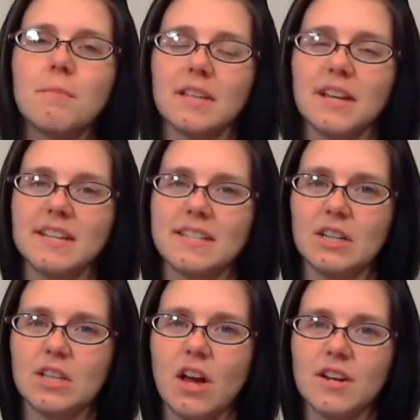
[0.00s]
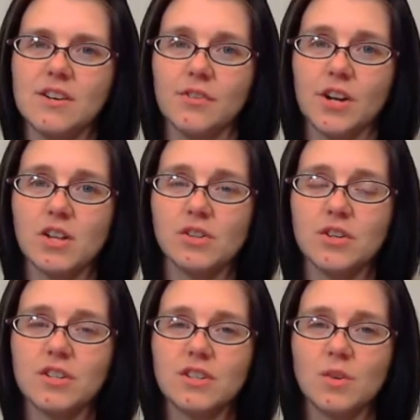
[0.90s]
But like I said, a lot of different
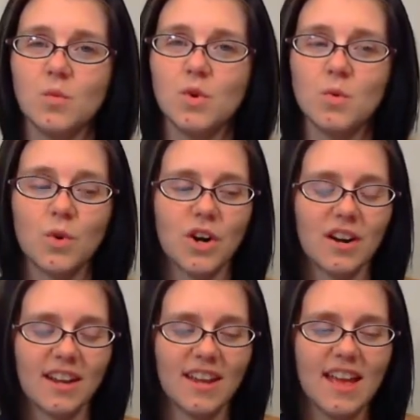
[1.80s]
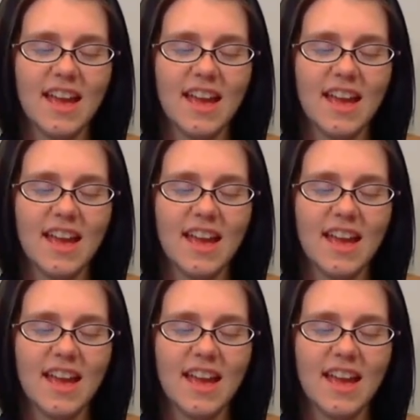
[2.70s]
colors will work.